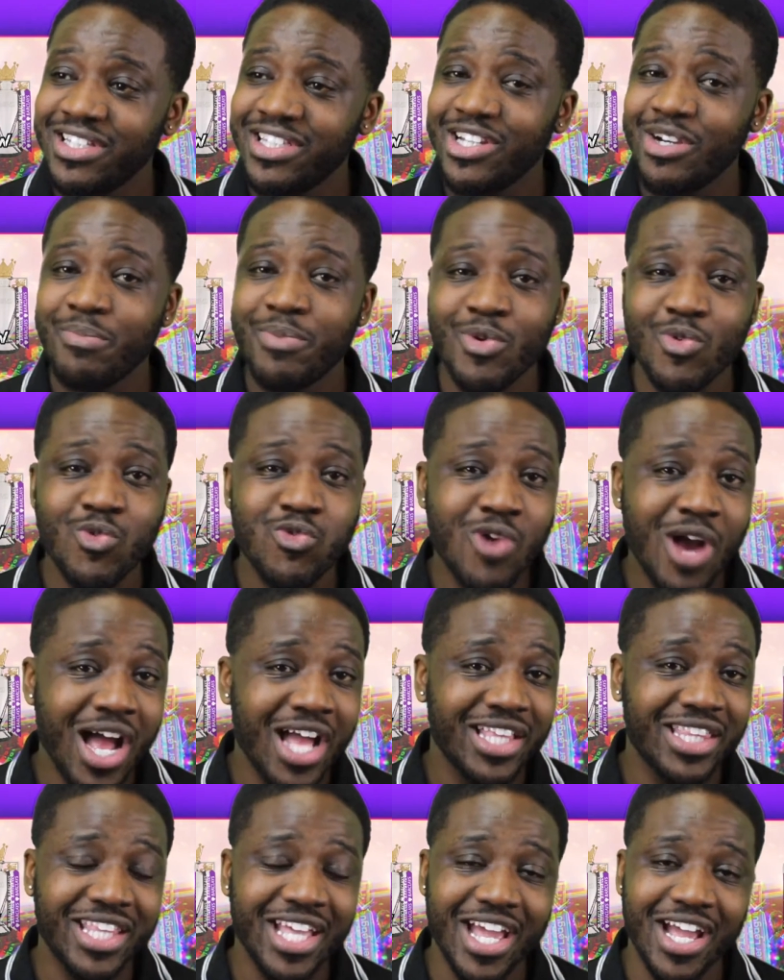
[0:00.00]
they'll be
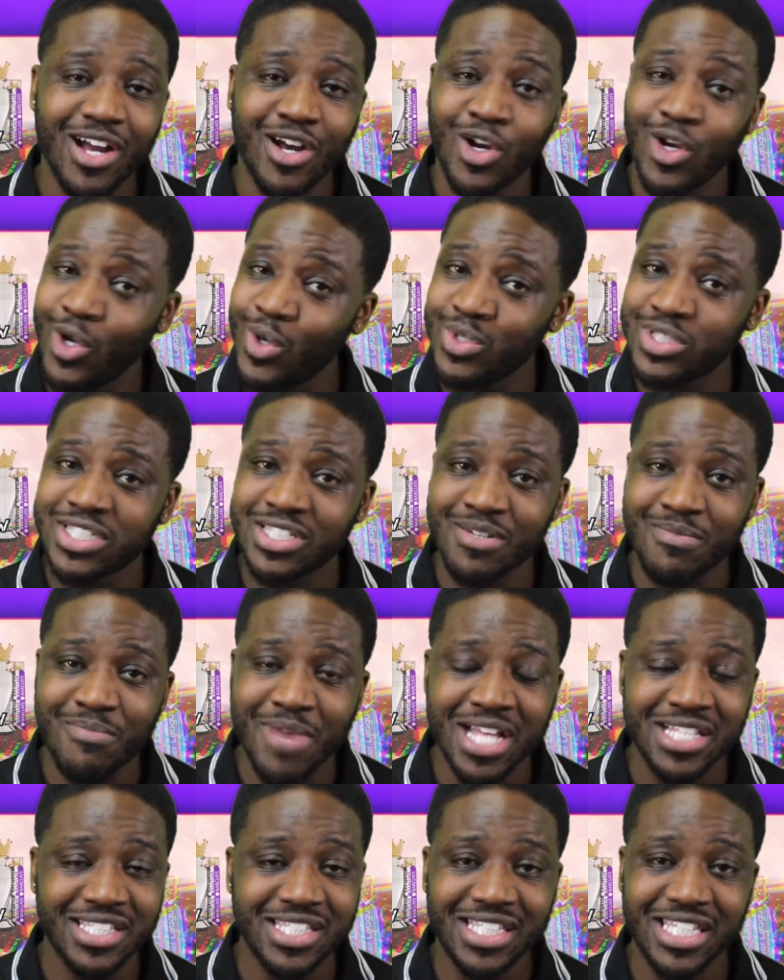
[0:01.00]
right there close to
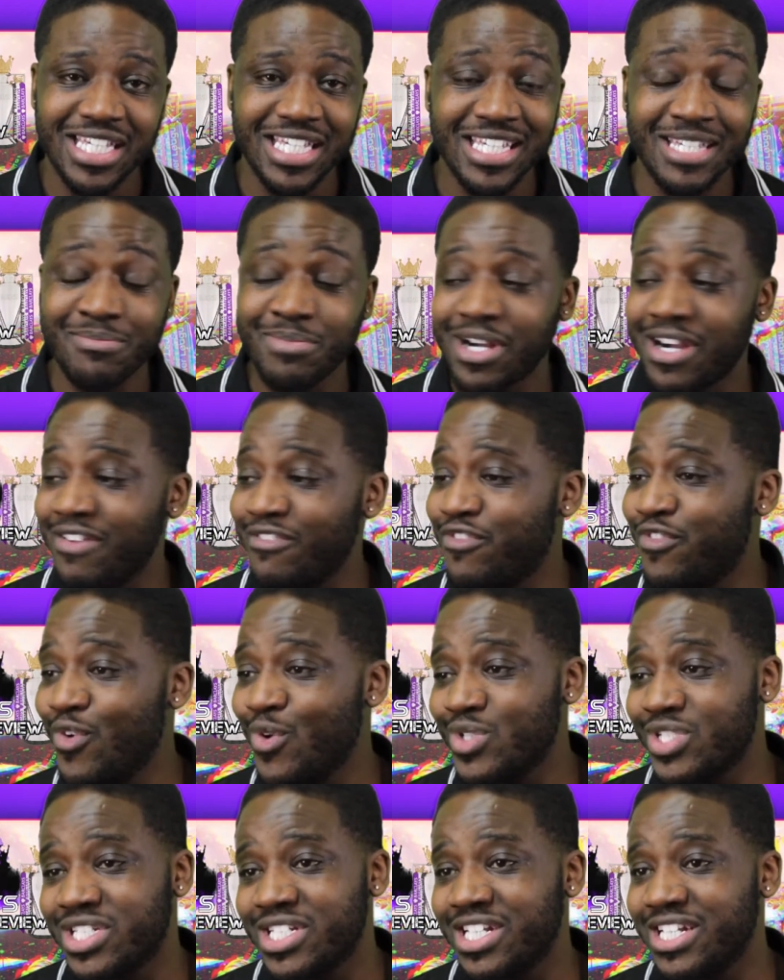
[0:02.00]
Man City. But
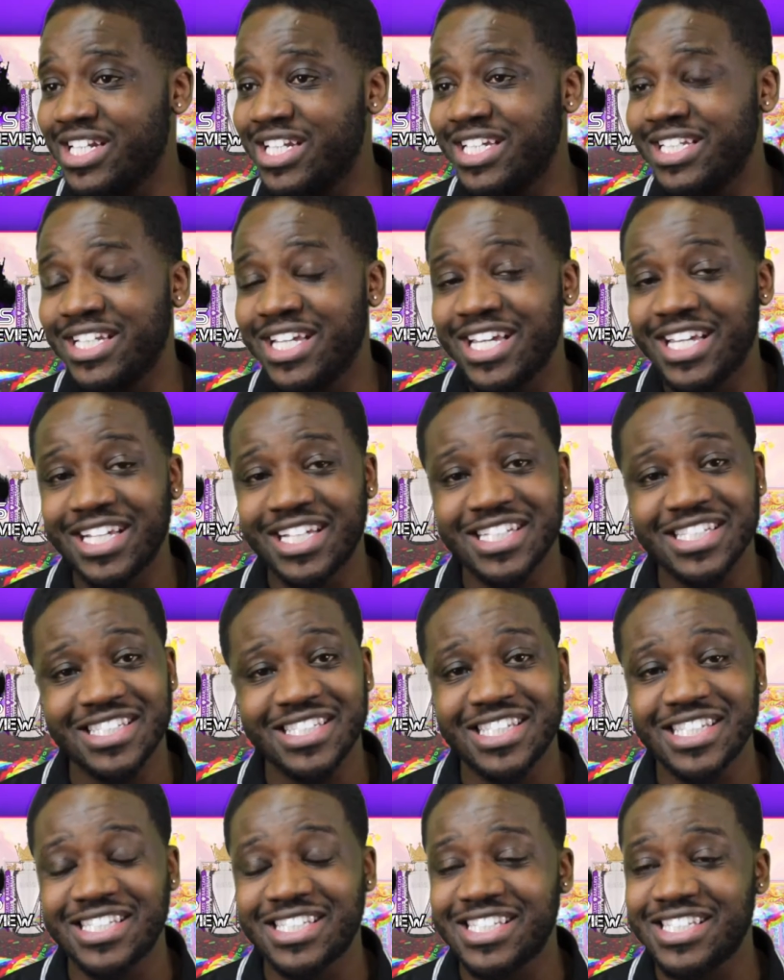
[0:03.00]
unfortunately, the
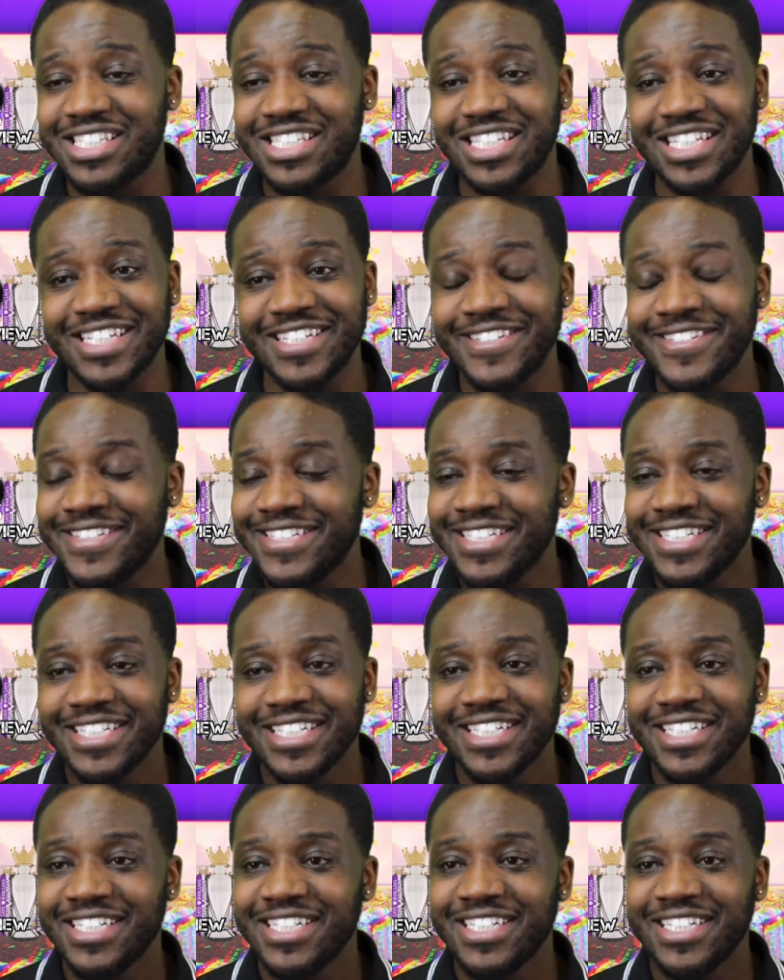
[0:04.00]
inconsistency,
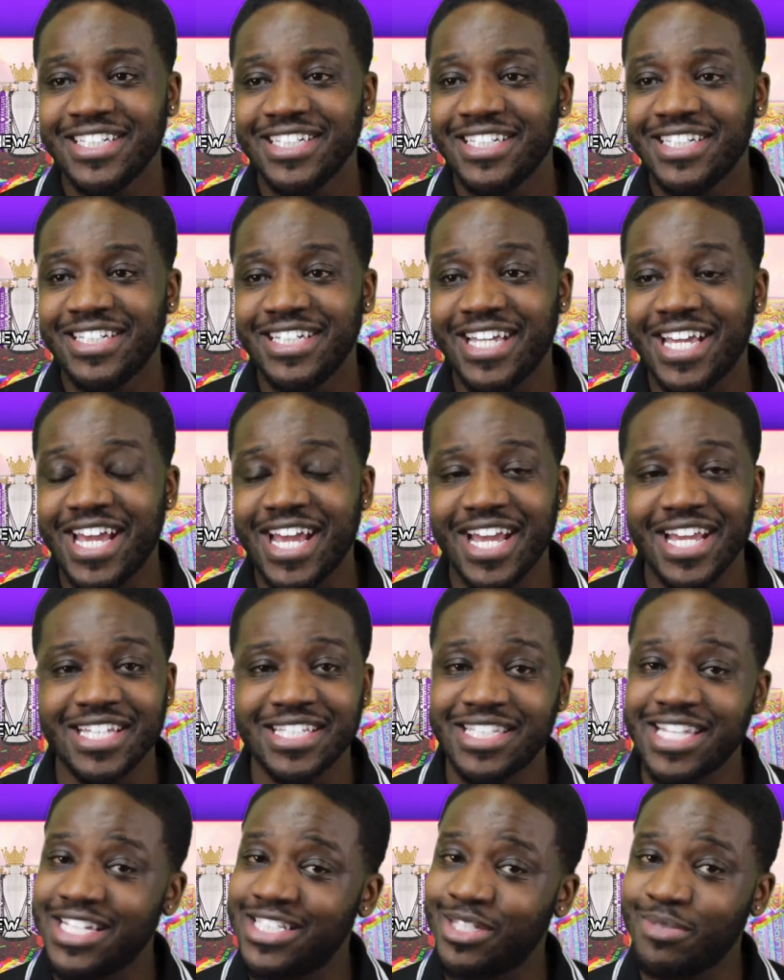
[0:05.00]
yeah,
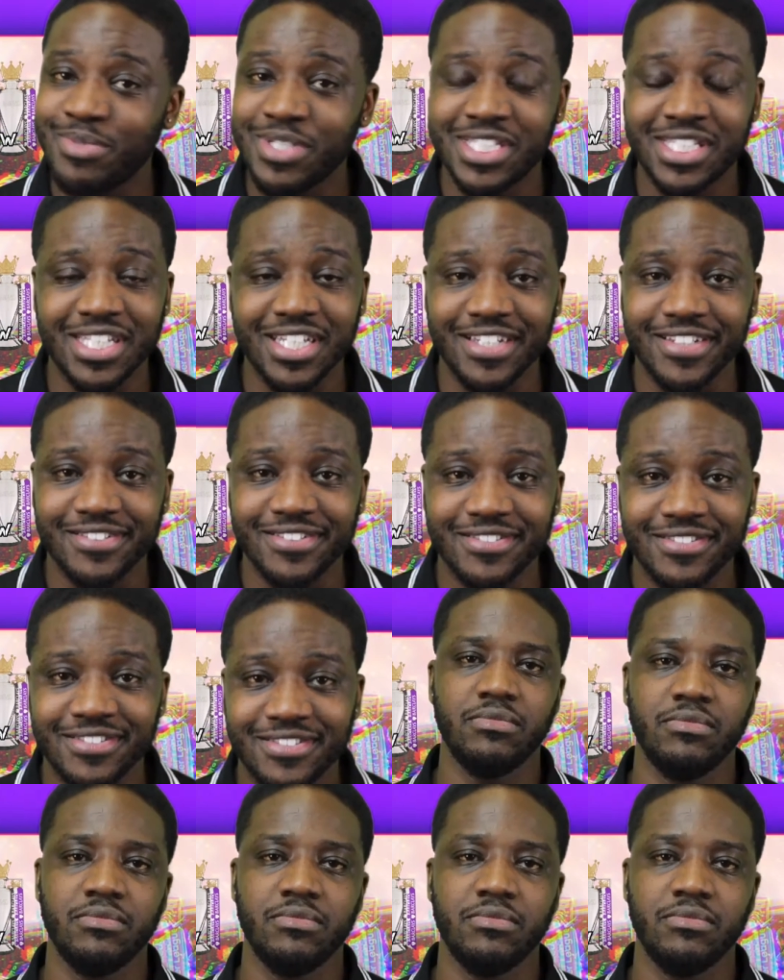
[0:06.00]
it's there to be seen.